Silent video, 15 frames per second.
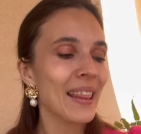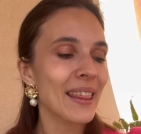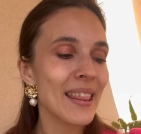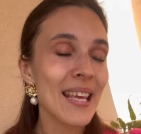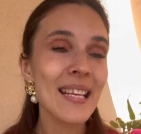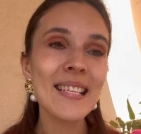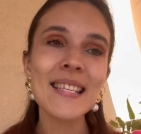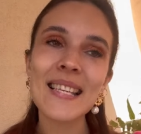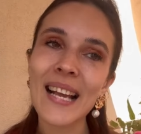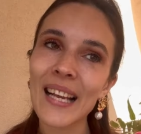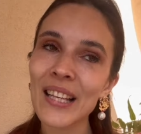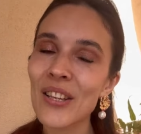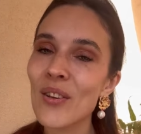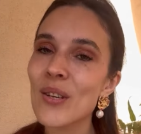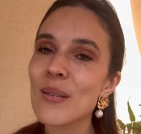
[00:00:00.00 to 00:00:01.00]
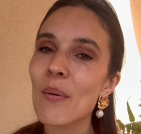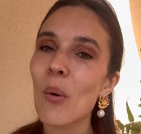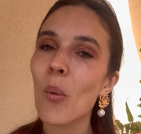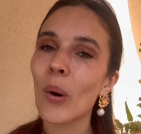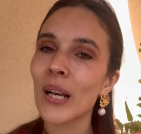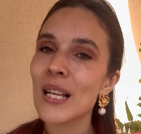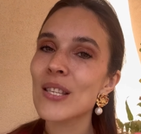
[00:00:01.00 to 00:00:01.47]
The second news that
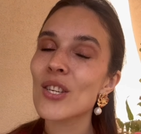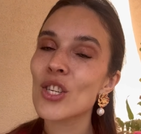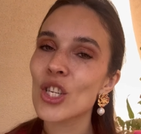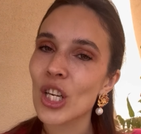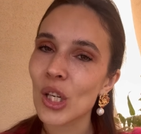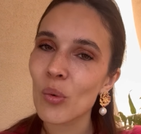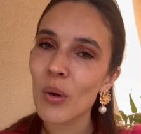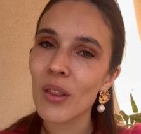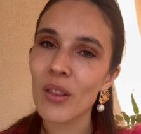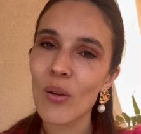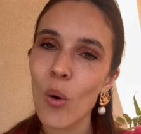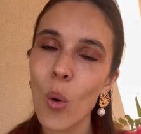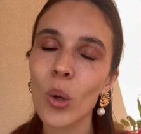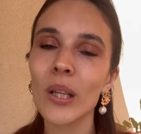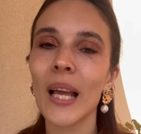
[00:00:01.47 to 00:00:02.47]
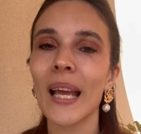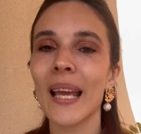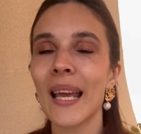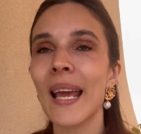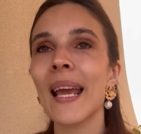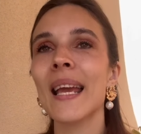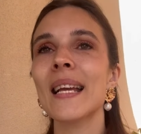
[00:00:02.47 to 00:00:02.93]
we wanted to share with you all
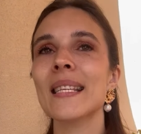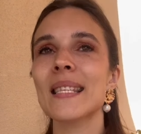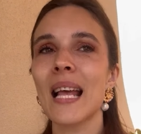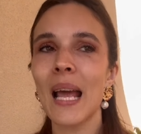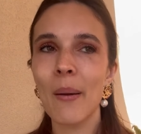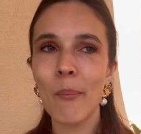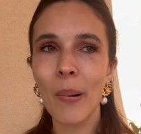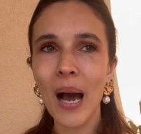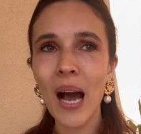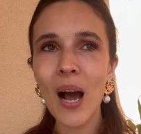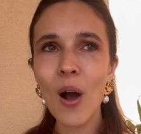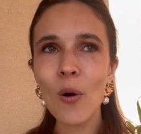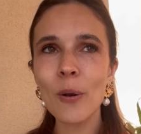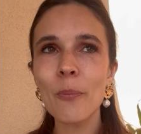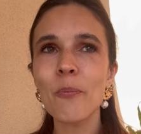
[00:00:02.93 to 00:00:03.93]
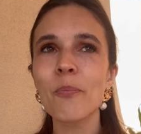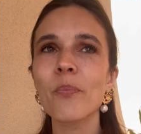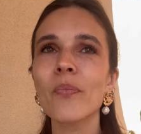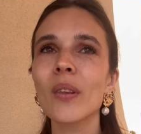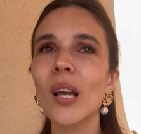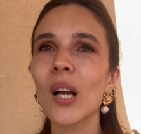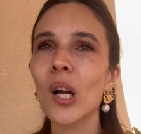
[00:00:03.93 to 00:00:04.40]
is about
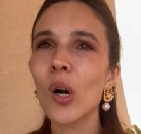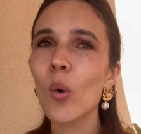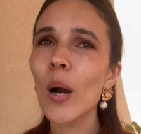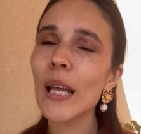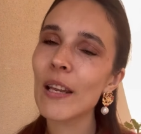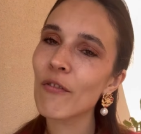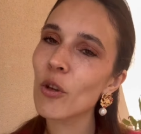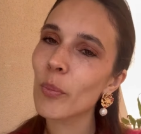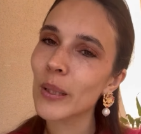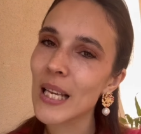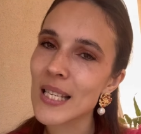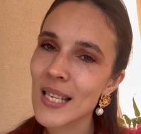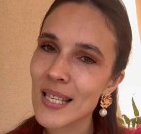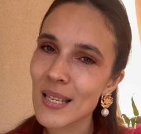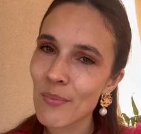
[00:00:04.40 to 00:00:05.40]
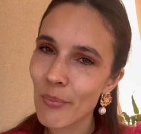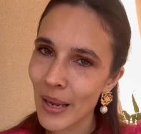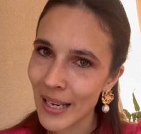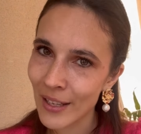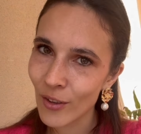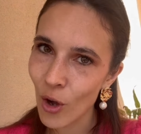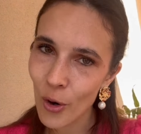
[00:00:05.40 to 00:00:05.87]
quite a few places in
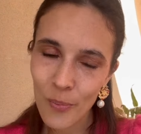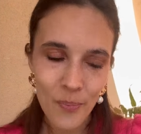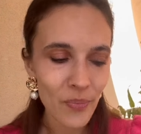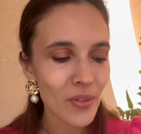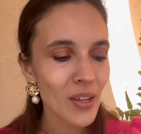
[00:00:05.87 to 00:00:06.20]
Benidorm.